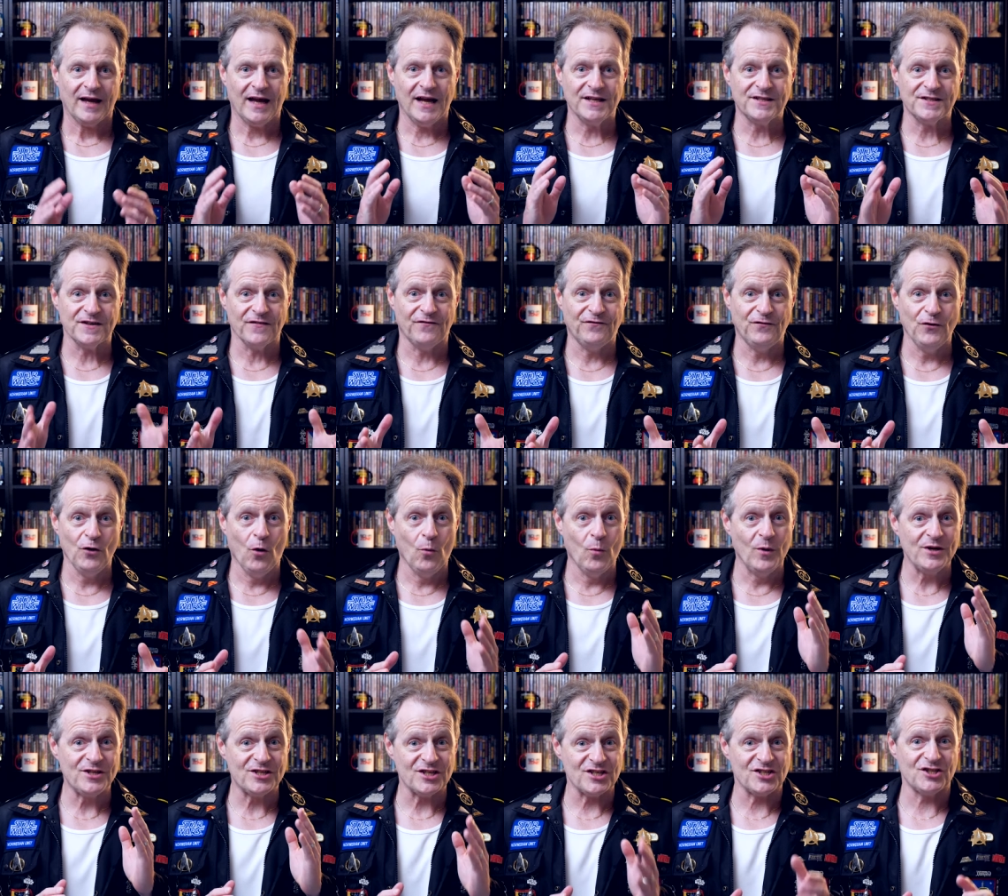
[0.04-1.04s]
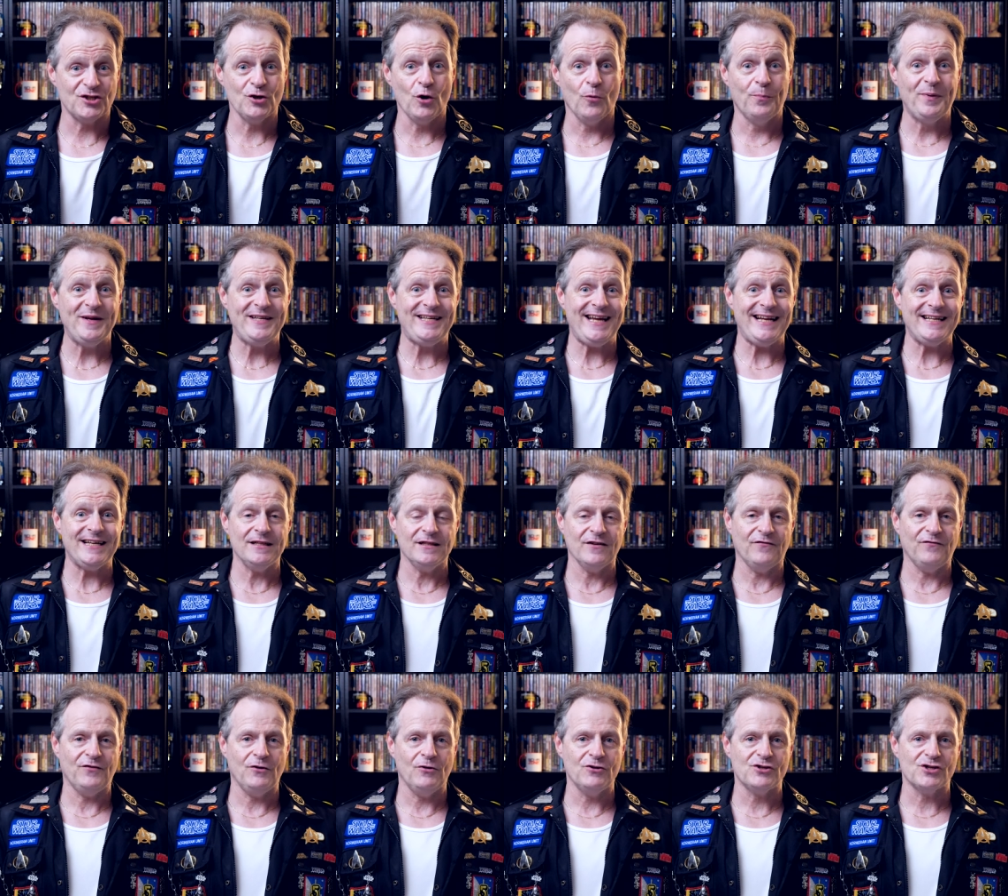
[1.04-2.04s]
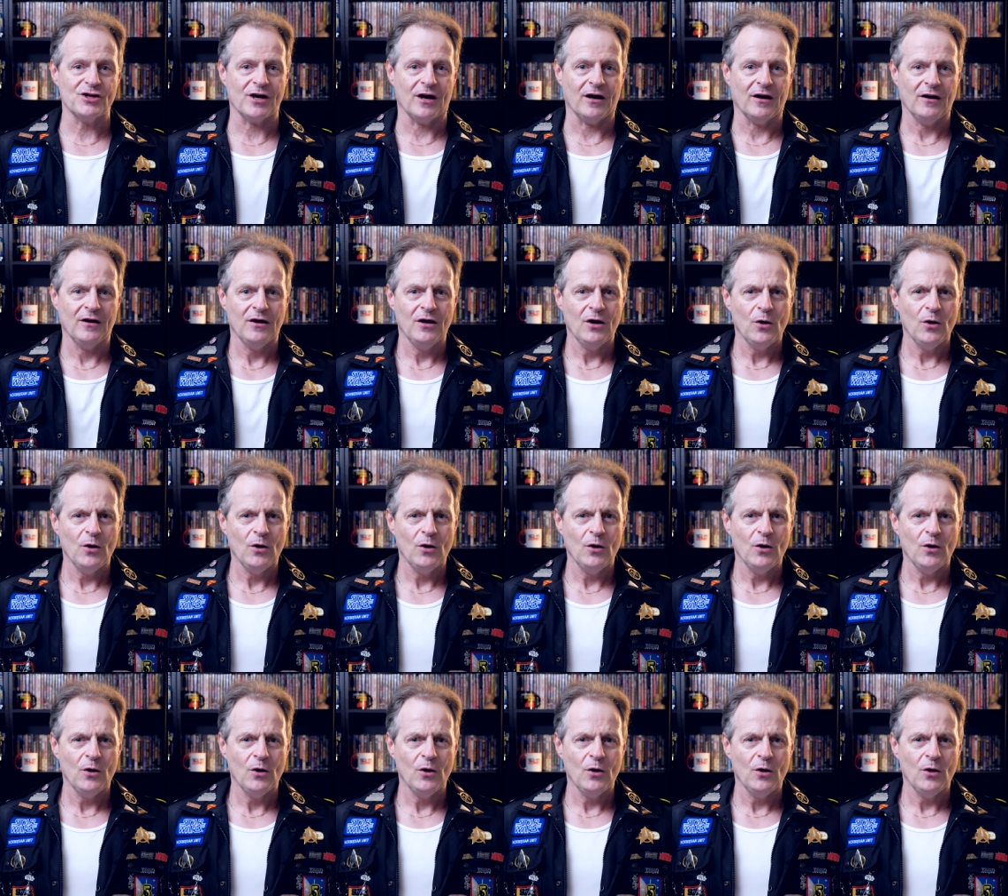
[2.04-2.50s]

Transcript: It's a film which is still predicting the future.